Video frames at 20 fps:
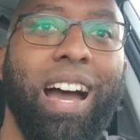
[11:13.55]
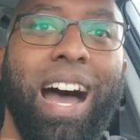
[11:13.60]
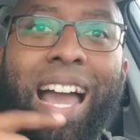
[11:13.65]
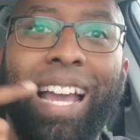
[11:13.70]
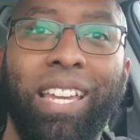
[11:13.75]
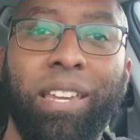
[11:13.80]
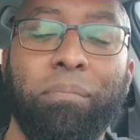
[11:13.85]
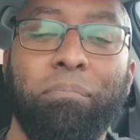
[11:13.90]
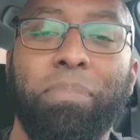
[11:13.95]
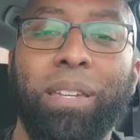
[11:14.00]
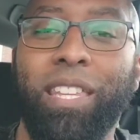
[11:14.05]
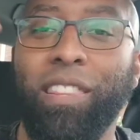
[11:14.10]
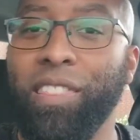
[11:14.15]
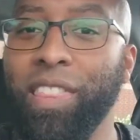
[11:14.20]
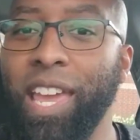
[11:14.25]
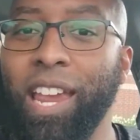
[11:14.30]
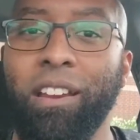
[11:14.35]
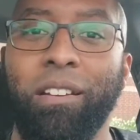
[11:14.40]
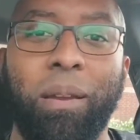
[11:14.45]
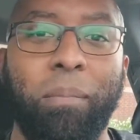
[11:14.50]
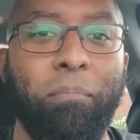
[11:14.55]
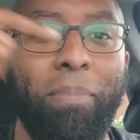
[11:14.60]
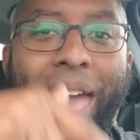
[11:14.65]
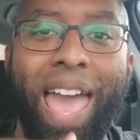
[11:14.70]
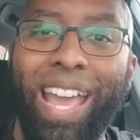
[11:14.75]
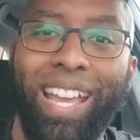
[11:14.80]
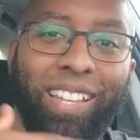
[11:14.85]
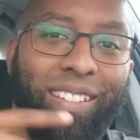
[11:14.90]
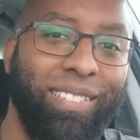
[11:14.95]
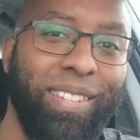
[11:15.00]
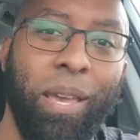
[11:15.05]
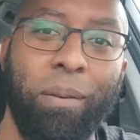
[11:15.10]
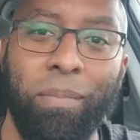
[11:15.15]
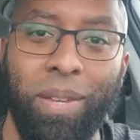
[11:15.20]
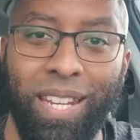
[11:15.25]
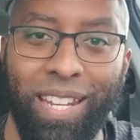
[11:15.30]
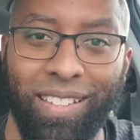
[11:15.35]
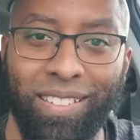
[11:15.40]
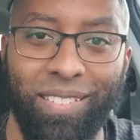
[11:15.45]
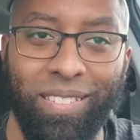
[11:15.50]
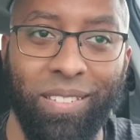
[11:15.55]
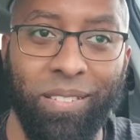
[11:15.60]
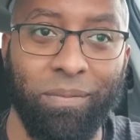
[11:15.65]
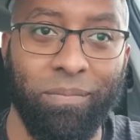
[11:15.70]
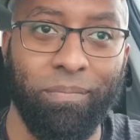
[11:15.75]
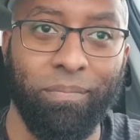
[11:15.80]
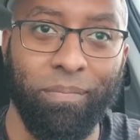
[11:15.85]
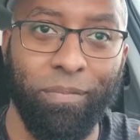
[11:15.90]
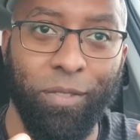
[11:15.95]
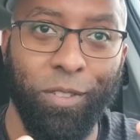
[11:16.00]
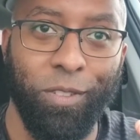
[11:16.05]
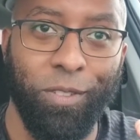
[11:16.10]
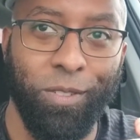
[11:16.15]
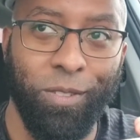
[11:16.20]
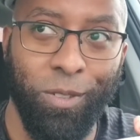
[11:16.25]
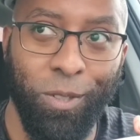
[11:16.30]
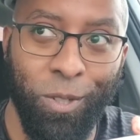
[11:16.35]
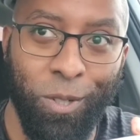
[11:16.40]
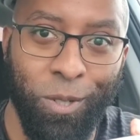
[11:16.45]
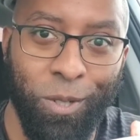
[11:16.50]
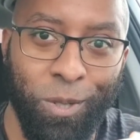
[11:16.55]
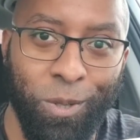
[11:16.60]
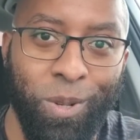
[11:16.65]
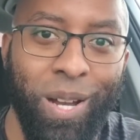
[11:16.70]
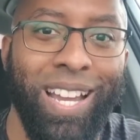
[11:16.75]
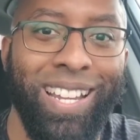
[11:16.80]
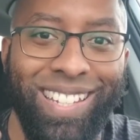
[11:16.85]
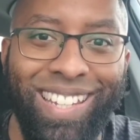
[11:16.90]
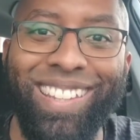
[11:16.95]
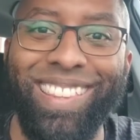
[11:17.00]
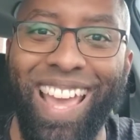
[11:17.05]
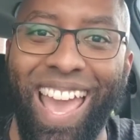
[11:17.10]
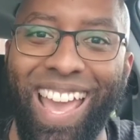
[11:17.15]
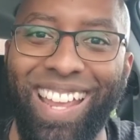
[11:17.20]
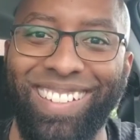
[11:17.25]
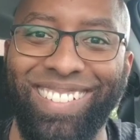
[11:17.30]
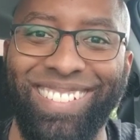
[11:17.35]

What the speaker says: I can be there and back in 10 minutes. So I did that.